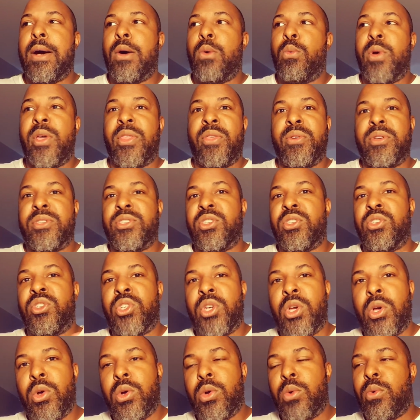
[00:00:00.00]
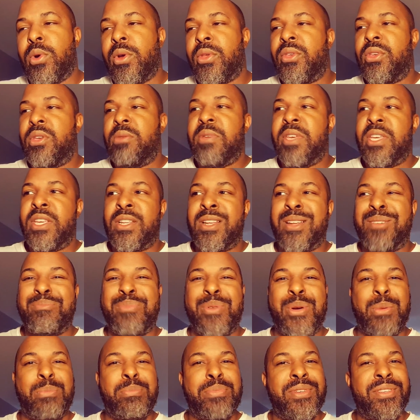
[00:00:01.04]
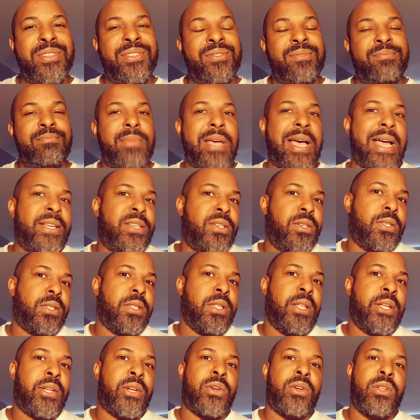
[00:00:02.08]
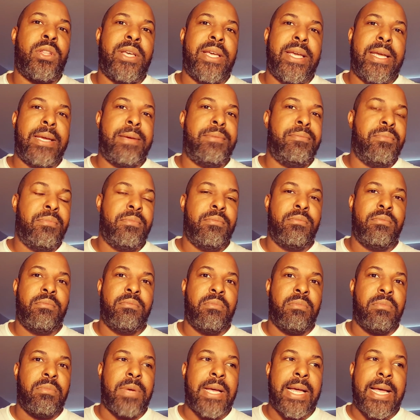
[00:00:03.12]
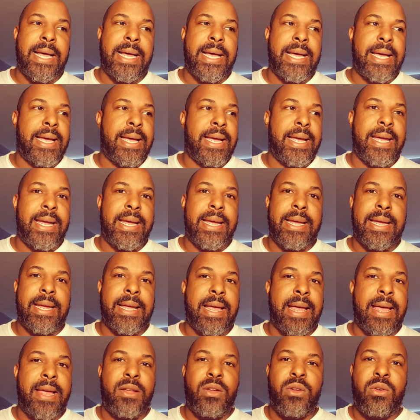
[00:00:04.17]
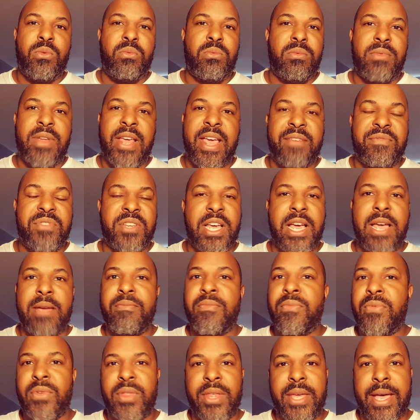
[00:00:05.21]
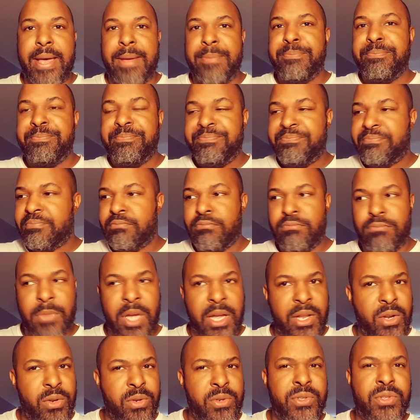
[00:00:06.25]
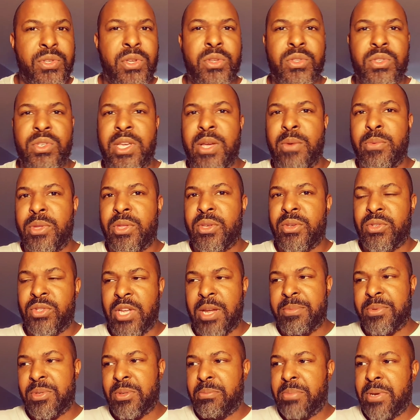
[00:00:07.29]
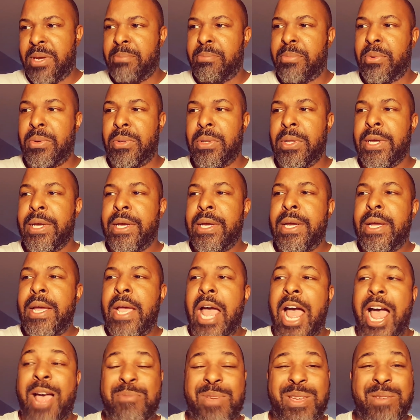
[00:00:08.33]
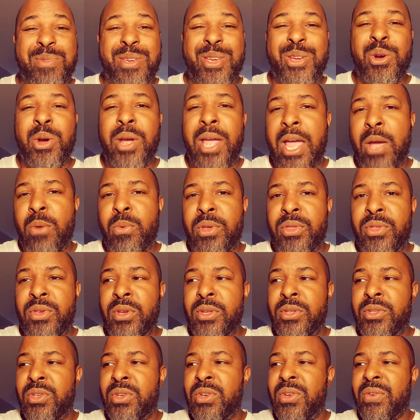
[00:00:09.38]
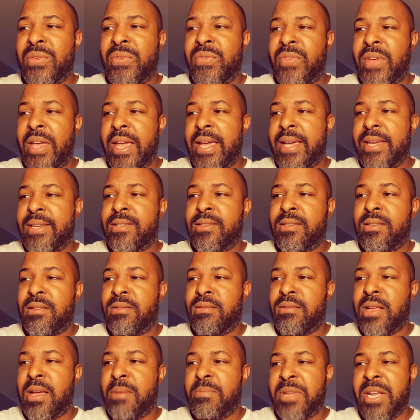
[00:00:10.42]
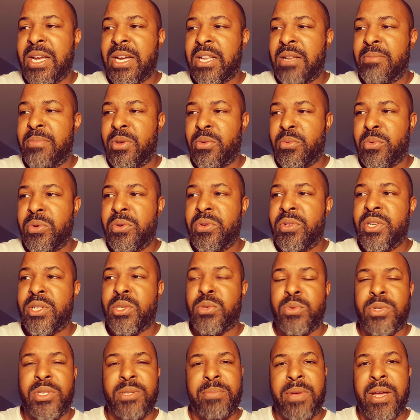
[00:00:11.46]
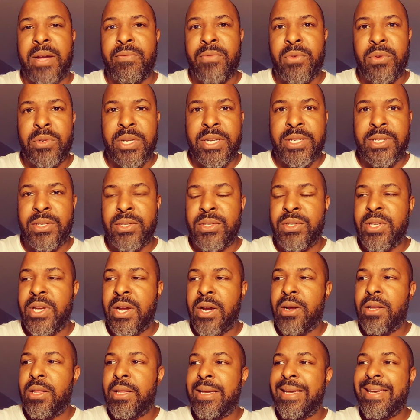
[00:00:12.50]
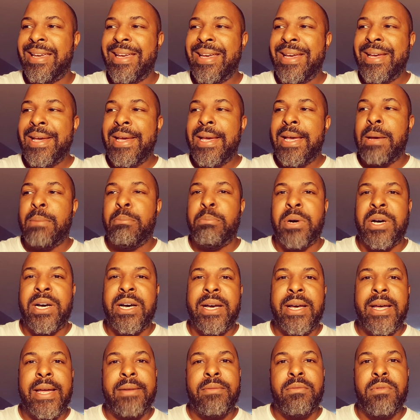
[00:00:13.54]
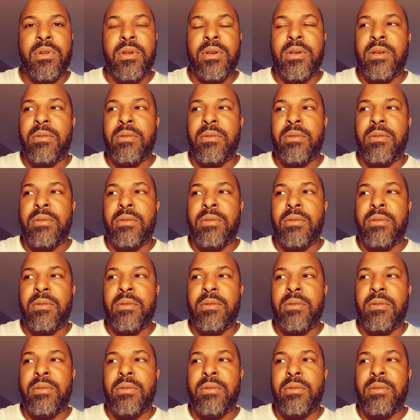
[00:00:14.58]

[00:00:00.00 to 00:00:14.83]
whether it's a joke, whether you mean it on purpose, I just literally, I don't have time for that. I don't associate with those types of people. I may be okay with you to your face, and I'm not going to be rude and disrespectful necessarily, but